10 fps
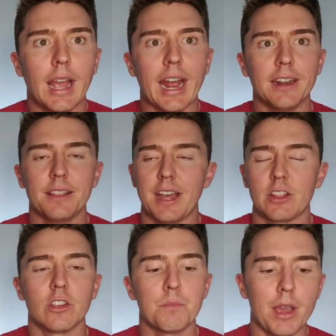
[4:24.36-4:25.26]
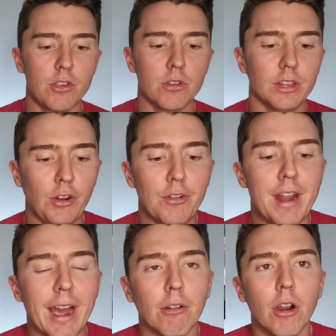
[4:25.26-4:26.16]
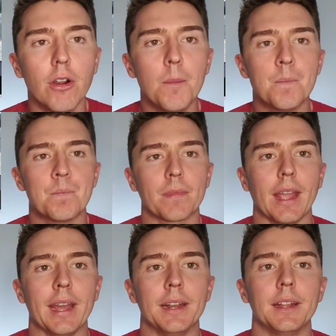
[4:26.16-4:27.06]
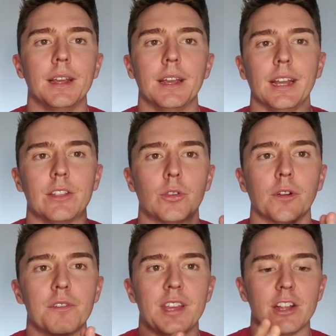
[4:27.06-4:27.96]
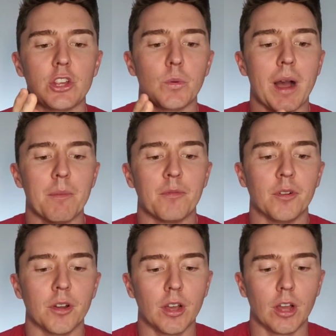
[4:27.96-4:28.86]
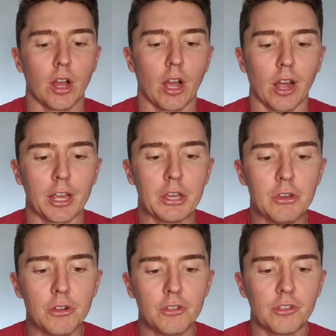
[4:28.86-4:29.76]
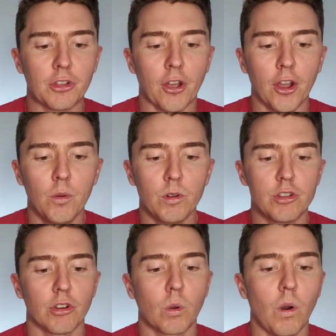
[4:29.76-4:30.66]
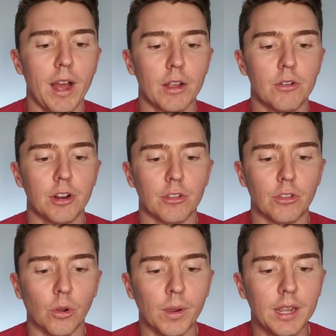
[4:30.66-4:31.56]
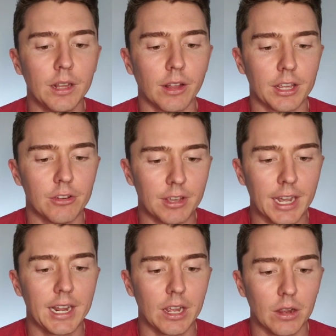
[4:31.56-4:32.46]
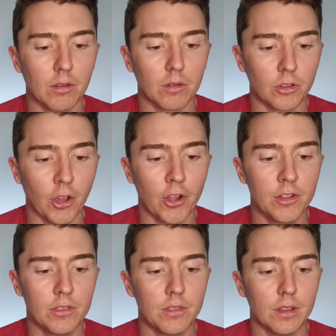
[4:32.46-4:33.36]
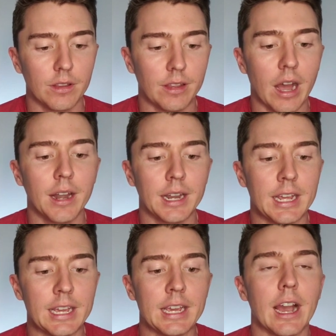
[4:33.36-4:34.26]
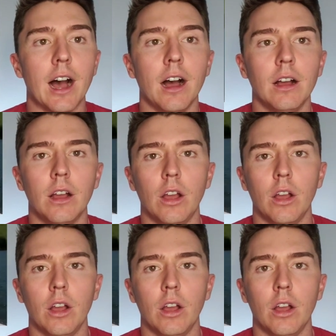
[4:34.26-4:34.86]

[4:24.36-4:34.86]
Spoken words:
And that just makes you a little narrow, and it sort of sets you up for a huge turn, which you're quite good at doing. Like, you're getting turns done here,